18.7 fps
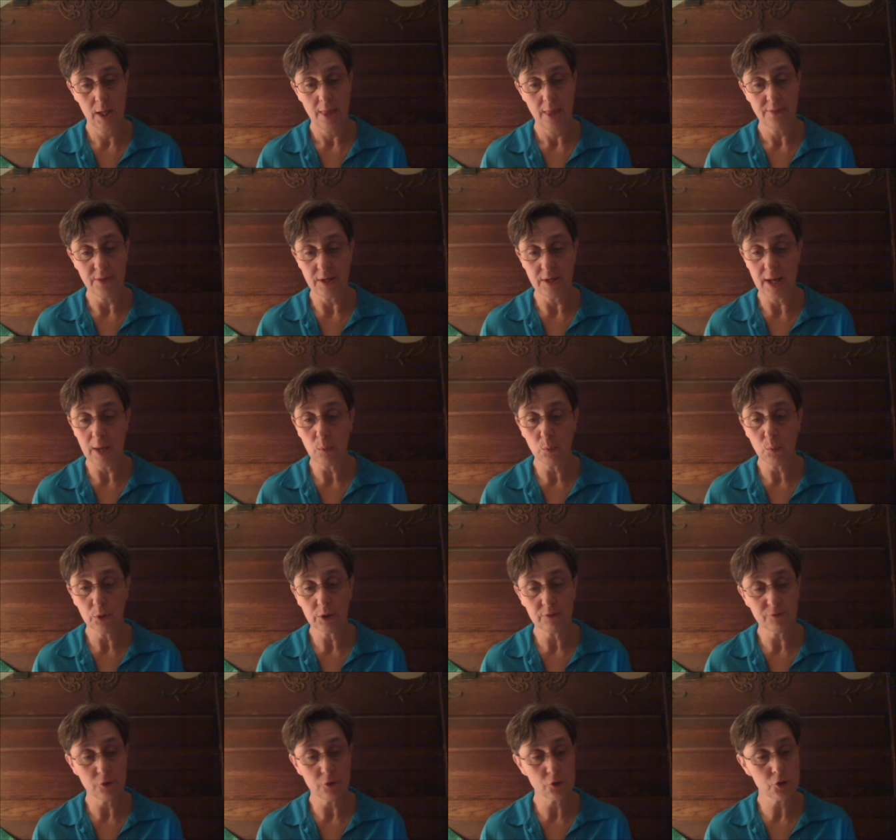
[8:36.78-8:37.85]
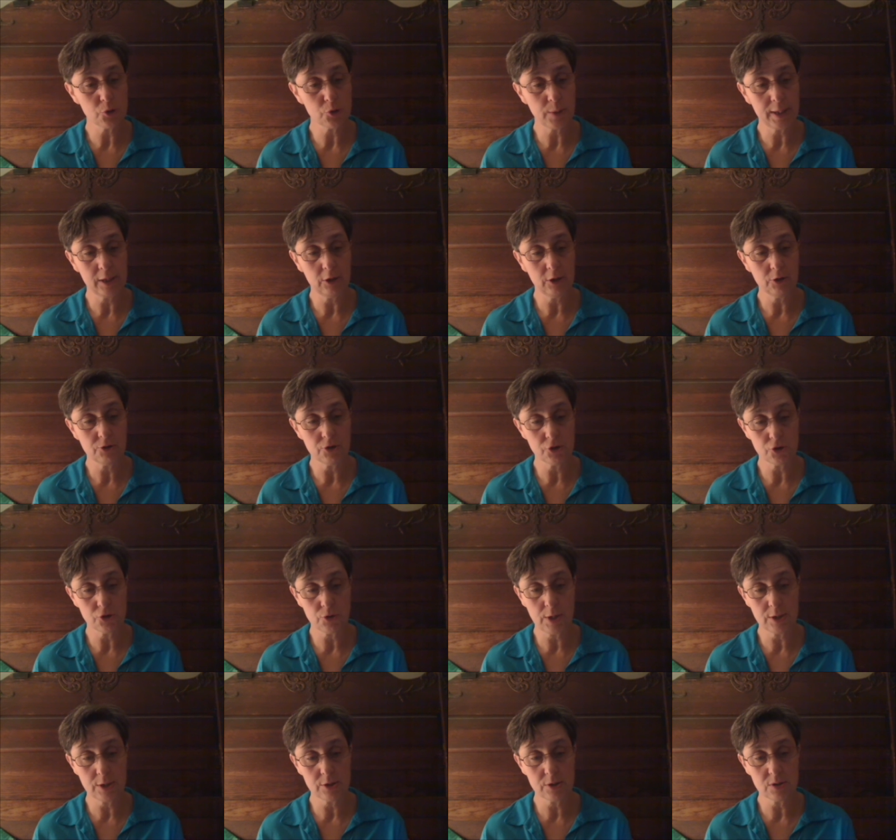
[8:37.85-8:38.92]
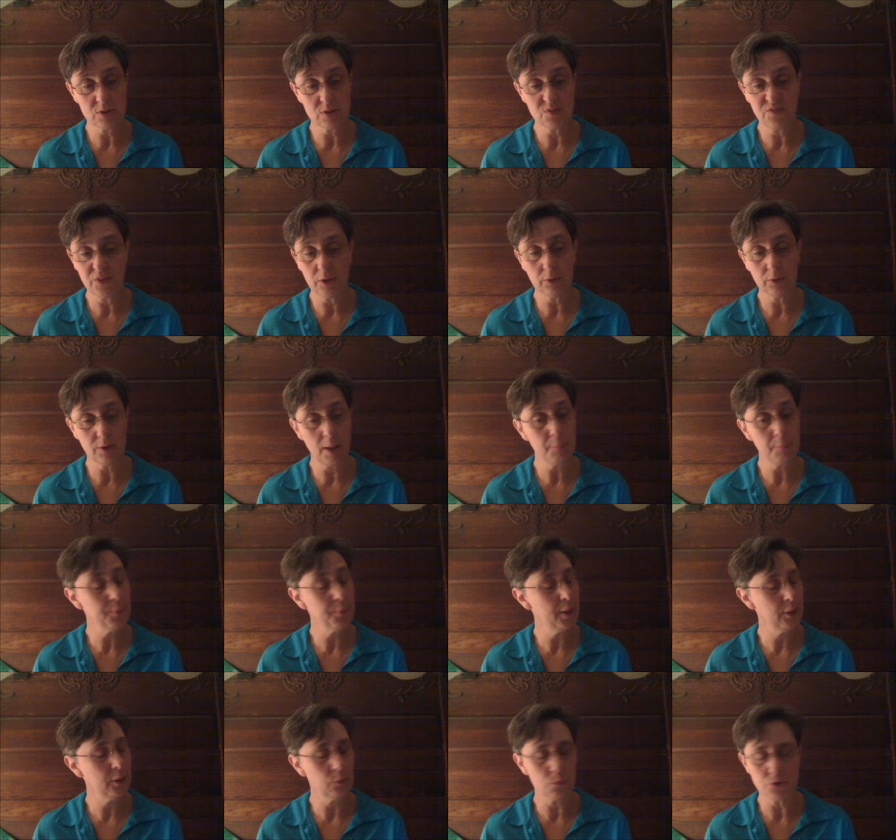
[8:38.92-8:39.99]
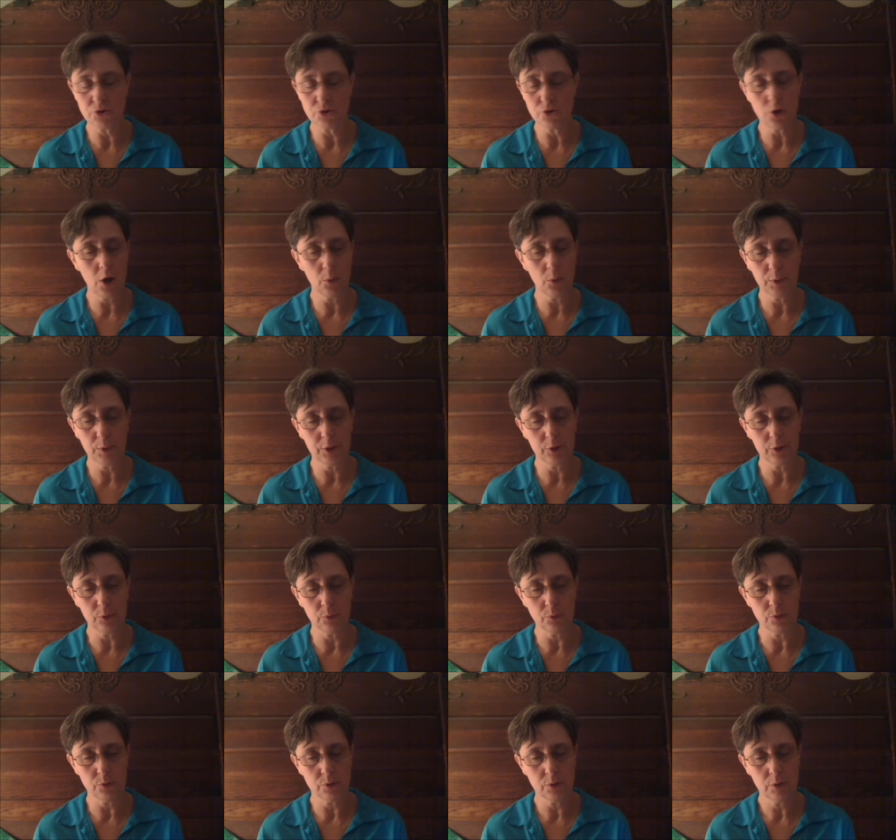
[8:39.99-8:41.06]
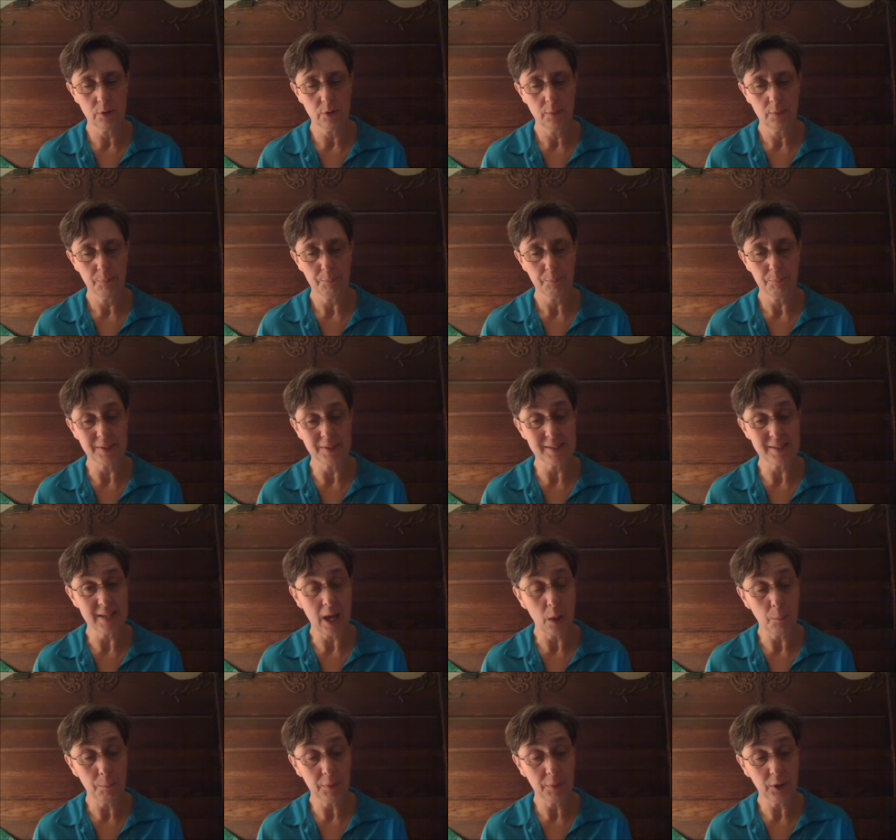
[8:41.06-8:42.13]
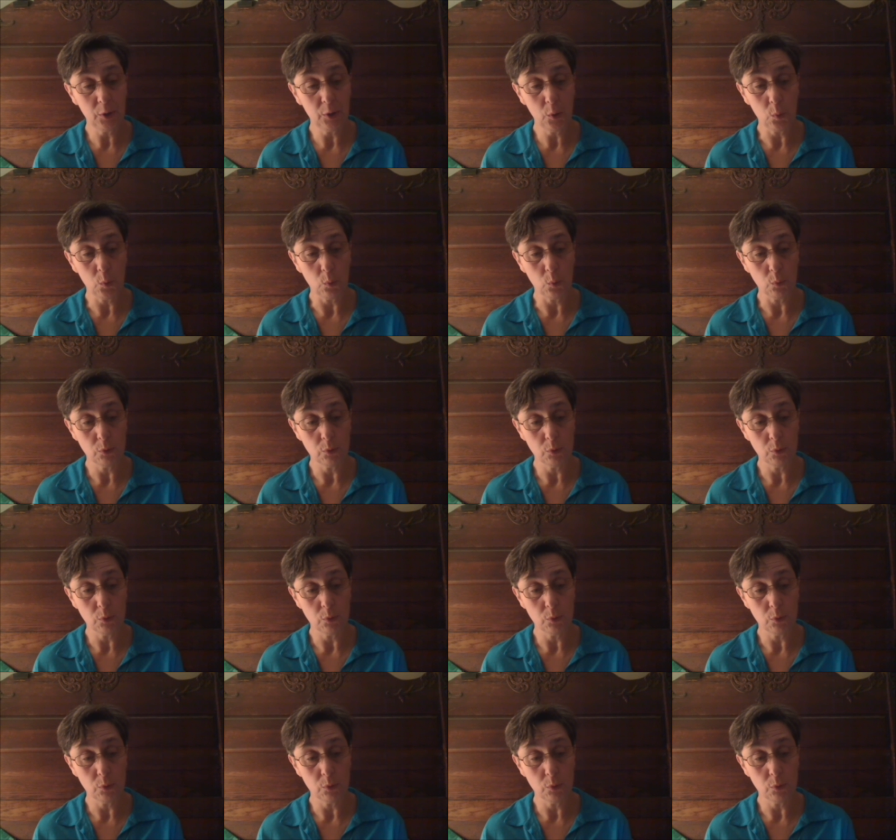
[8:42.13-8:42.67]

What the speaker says: The network of their trails and trenches filled up and was not renewed. But down below,